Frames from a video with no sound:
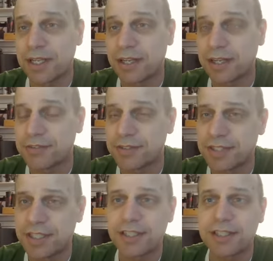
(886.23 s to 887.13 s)
And I
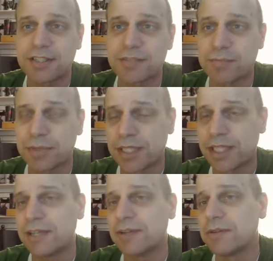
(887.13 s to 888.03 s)
see this
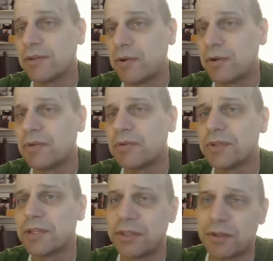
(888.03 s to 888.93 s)
play out
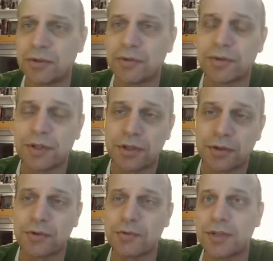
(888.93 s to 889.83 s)
over and over and
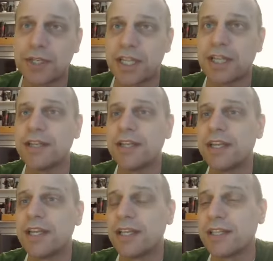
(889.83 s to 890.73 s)
over again.
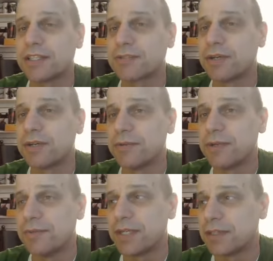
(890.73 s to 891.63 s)
And that's why I
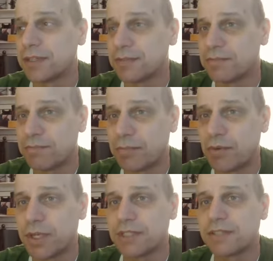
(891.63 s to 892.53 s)
want to make the
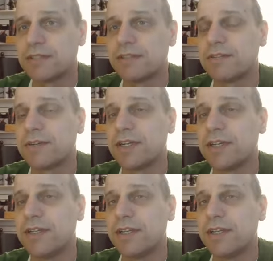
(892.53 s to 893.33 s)
point, right?